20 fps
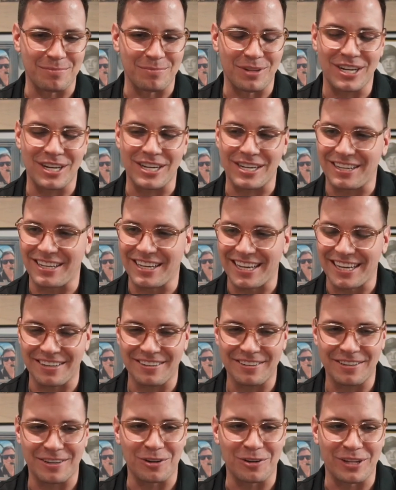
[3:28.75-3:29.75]
Luckily,
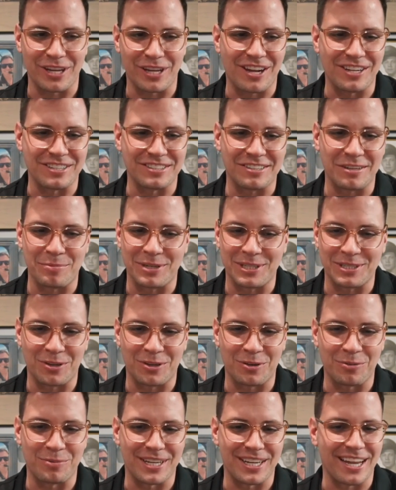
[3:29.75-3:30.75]
early on, somebody
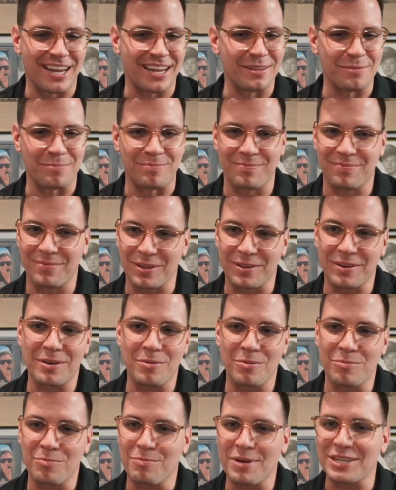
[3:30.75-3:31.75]
told me, "Hey, the
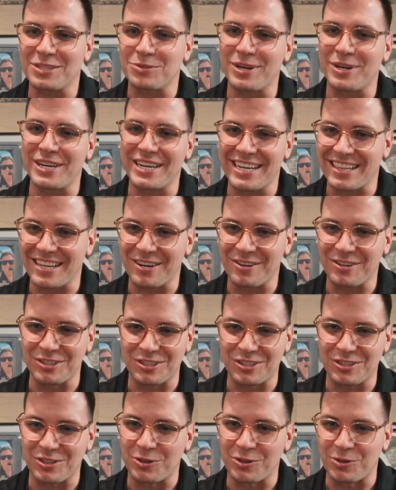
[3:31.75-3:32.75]
best way to get there
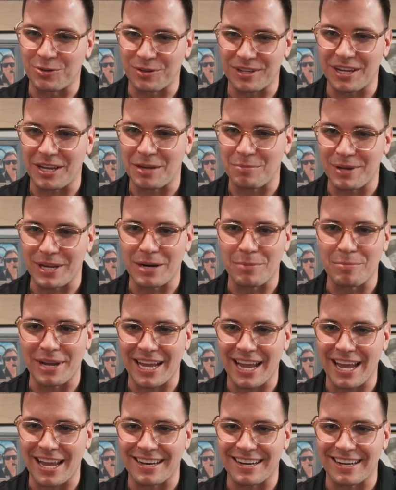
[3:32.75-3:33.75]
is through being a
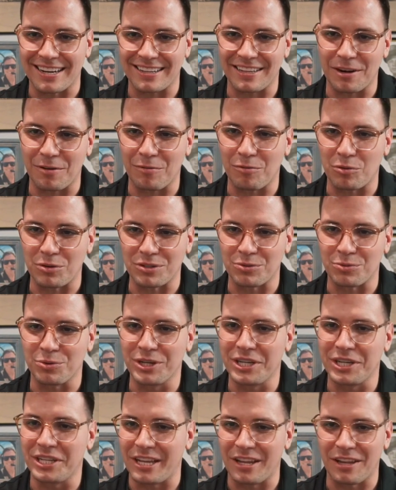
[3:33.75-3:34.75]
mechanic. The Air Force
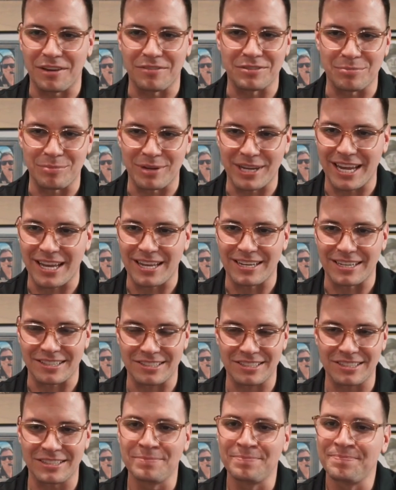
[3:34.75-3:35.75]
really loves
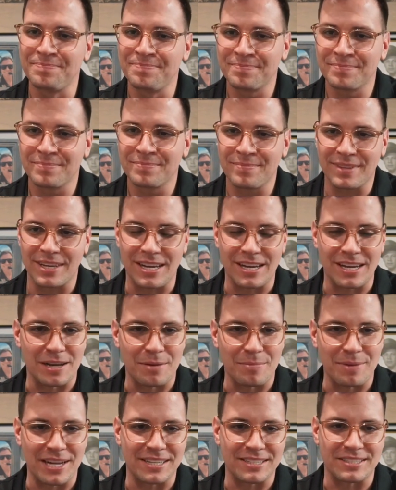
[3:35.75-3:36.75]
mechanics
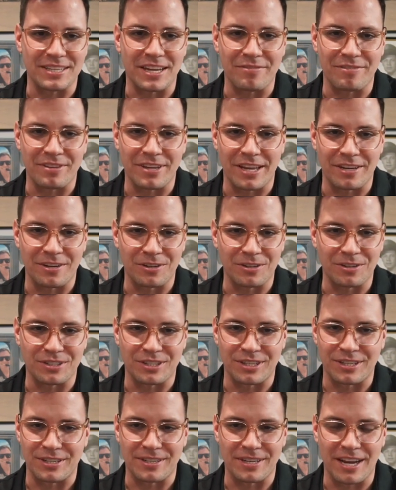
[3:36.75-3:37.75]
as
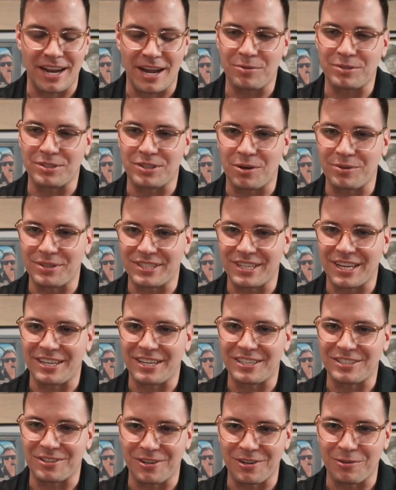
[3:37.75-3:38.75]
aviators," and I was always kind
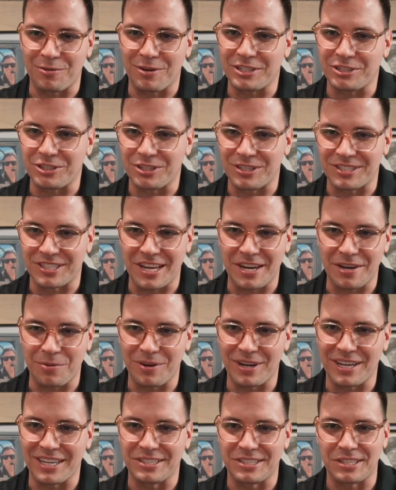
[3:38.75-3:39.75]
of turning wrenches,
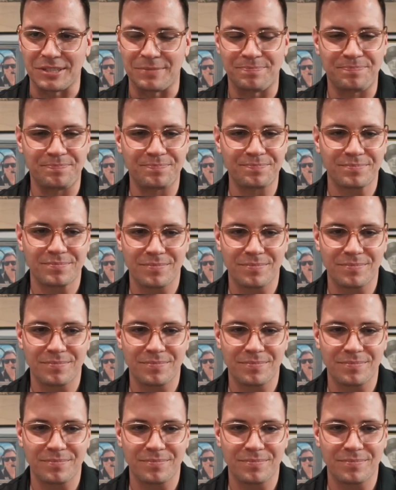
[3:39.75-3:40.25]
anyways.